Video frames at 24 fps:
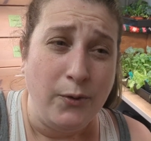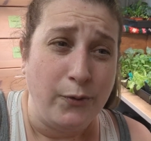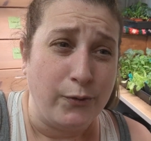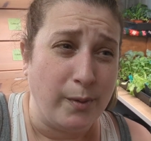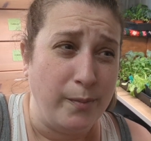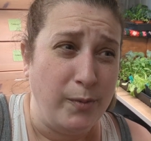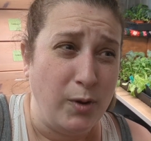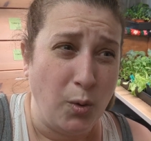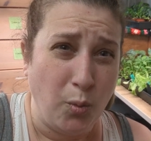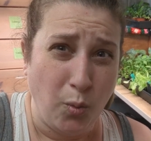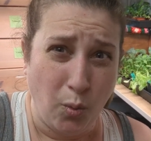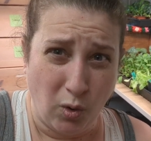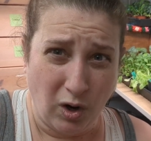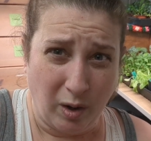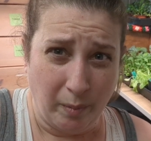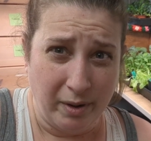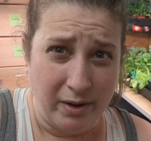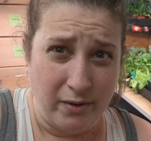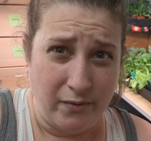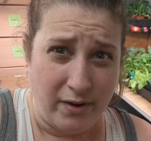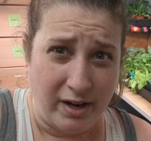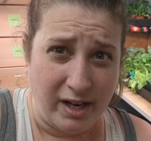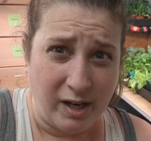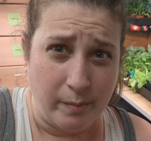from the warm
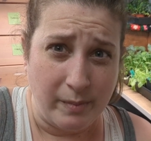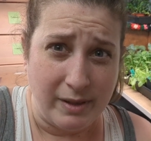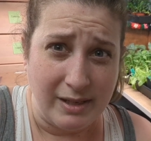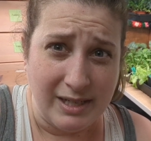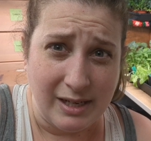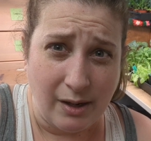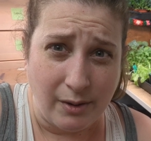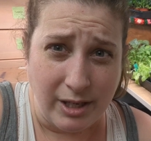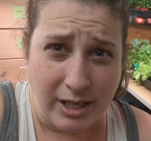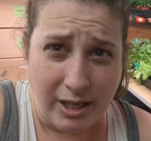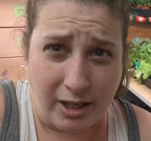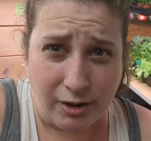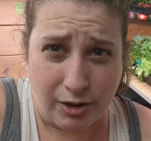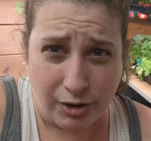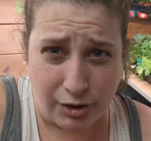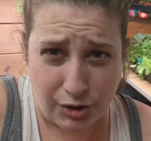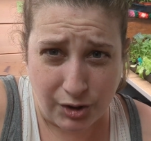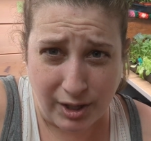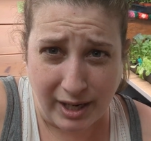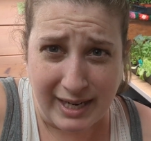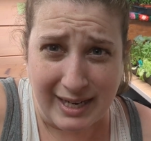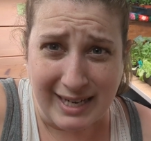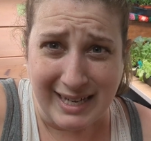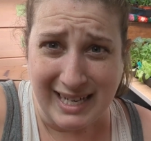environment down here to
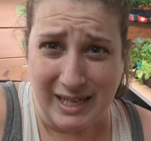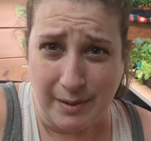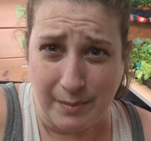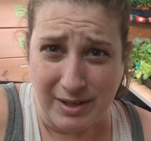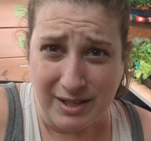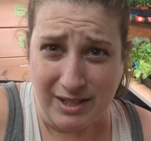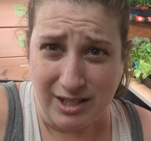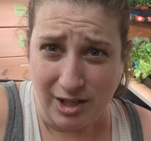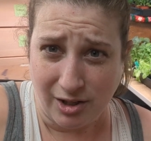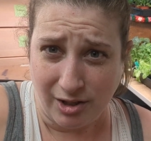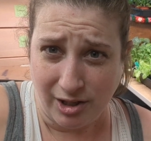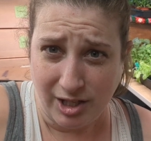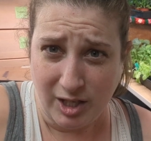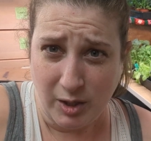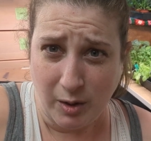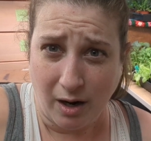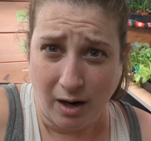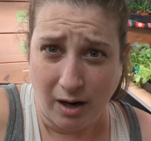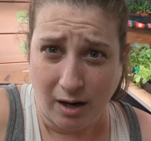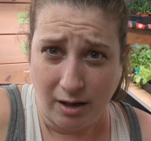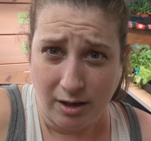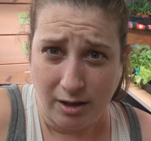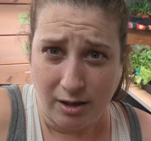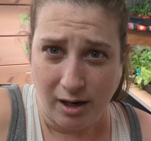try and get them started to
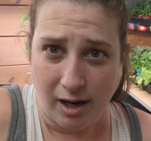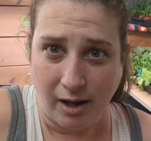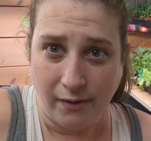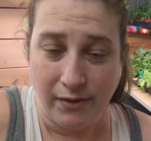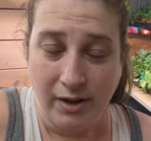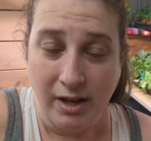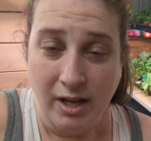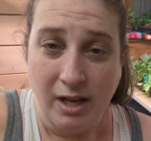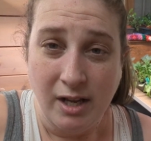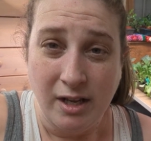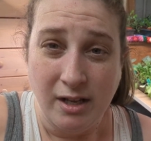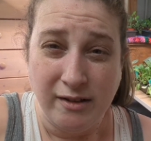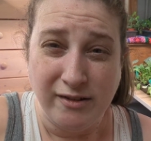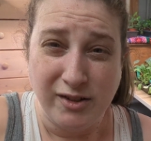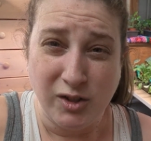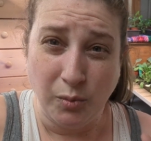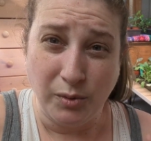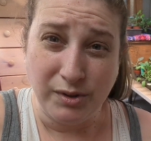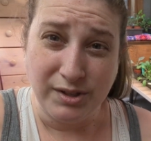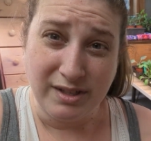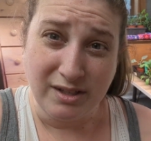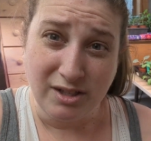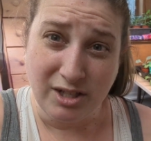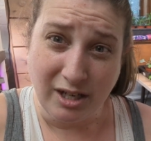harden off. So
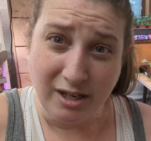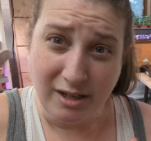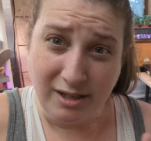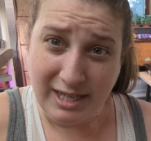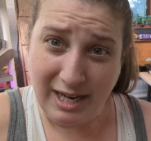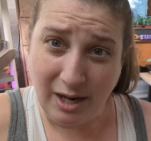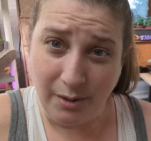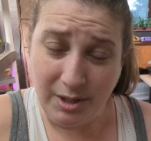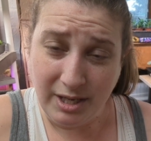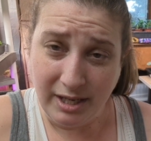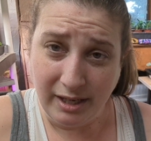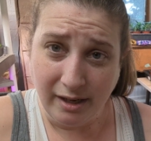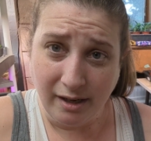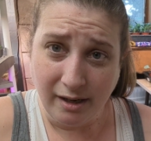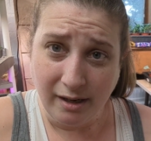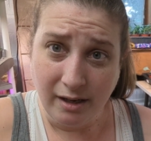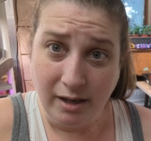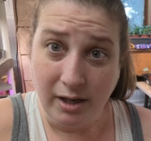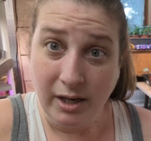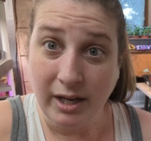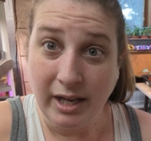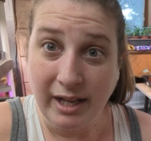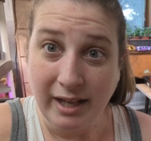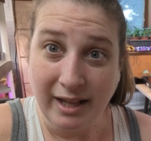we'll start down here,
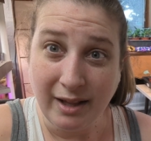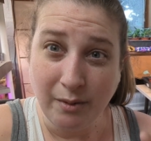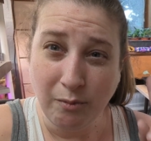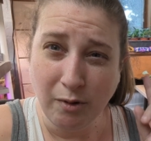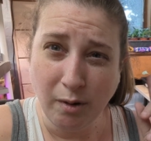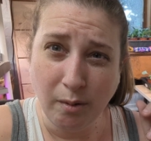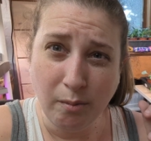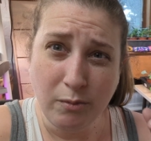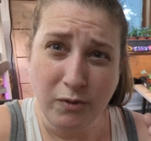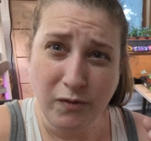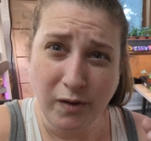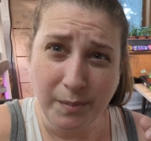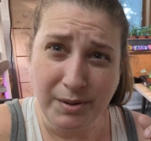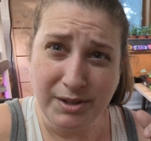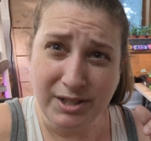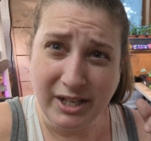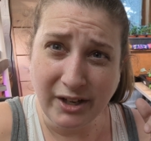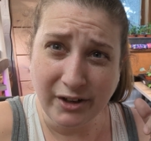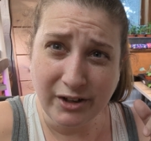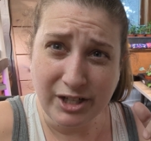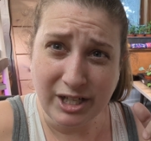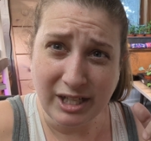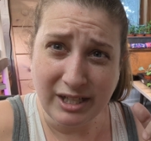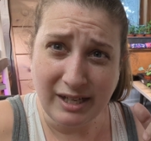we'll move
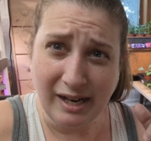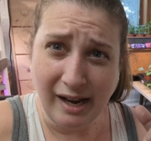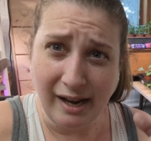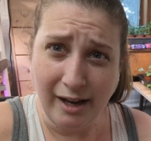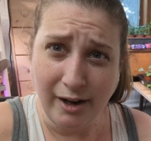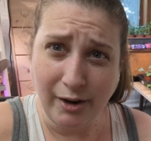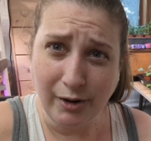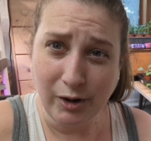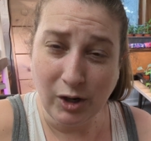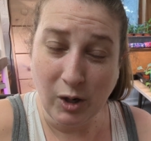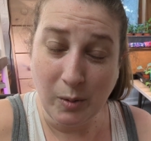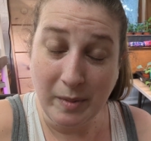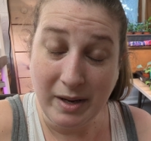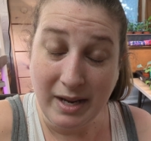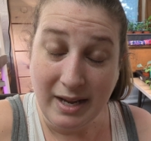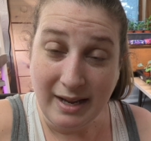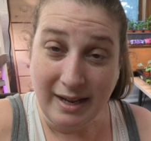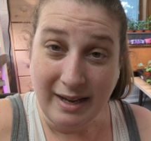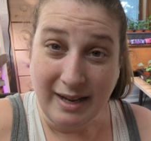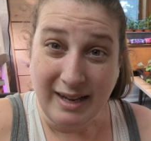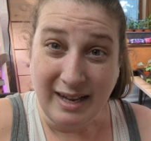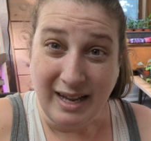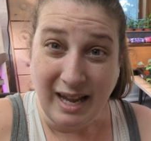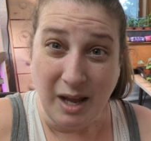upstairs to the dining room,
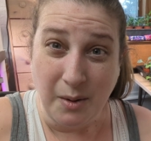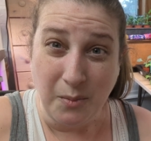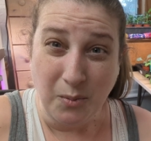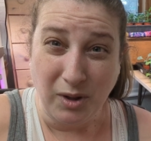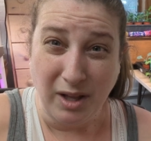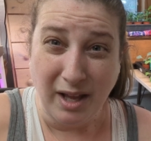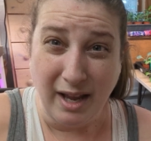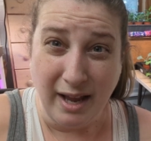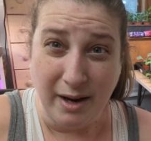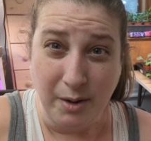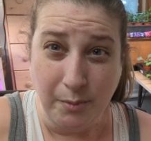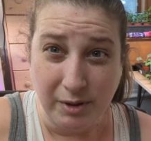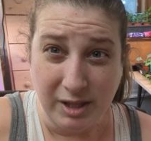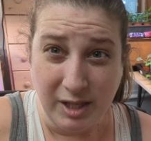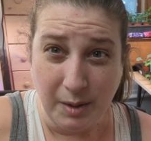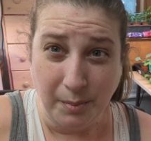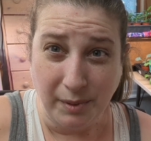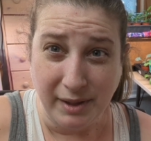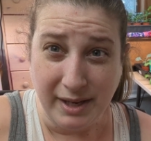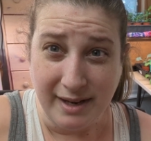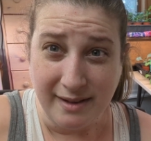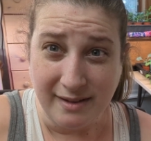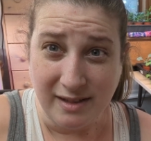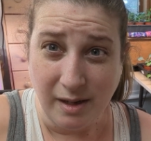and we'll end with the
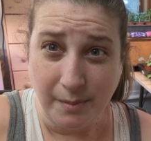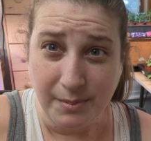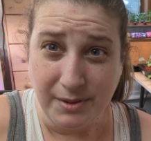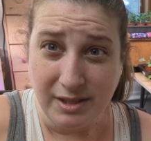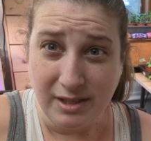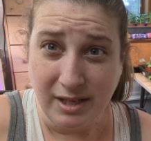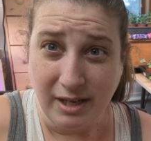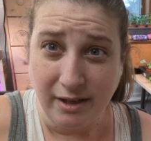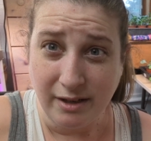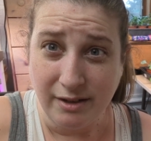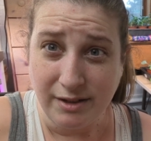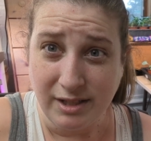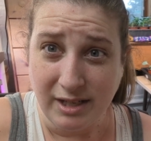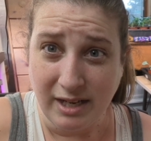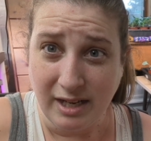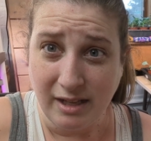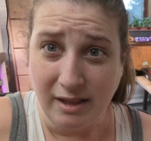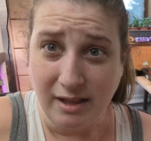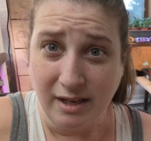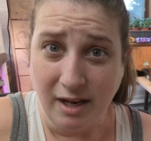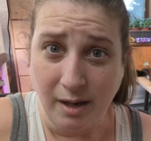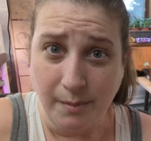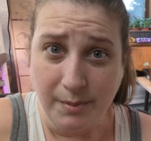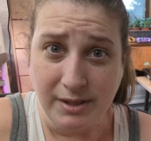plants upstairs
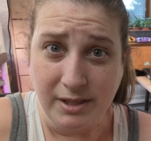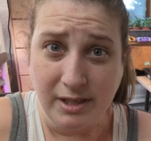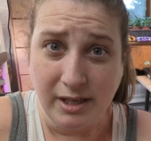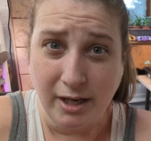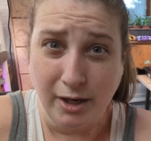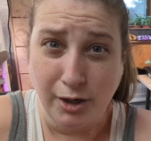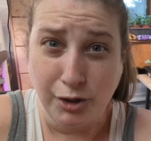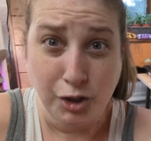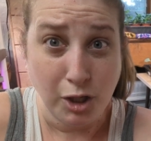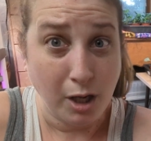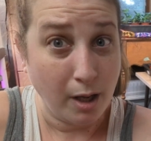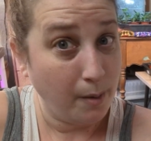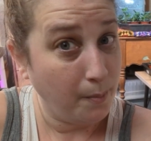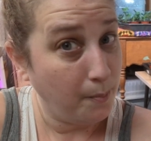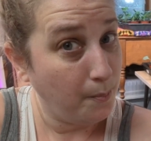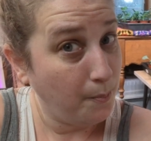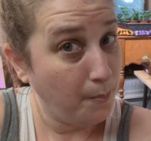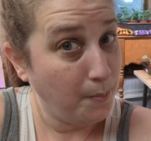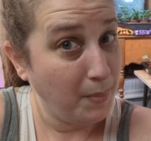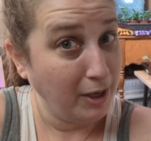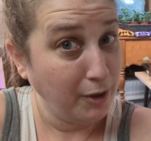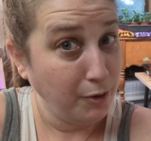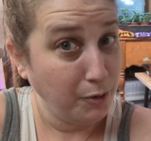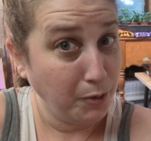and the upstairs
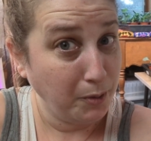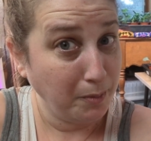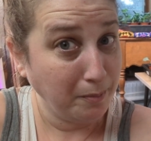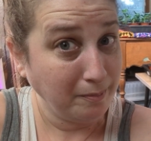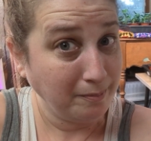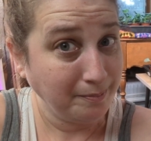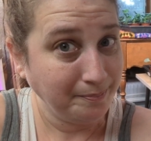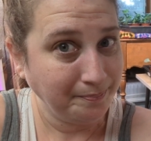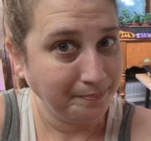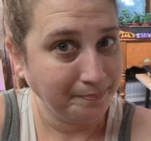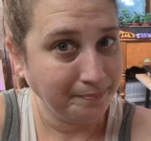bedroom.